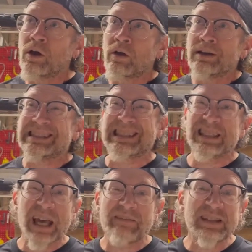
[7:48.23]

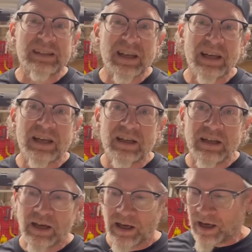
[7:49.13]
17
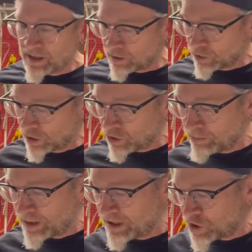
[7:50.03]
and a little
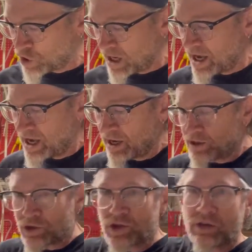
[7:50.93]
bit of
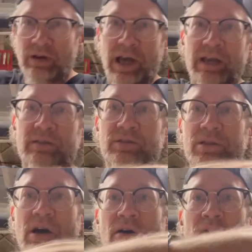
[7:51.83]
change, right? So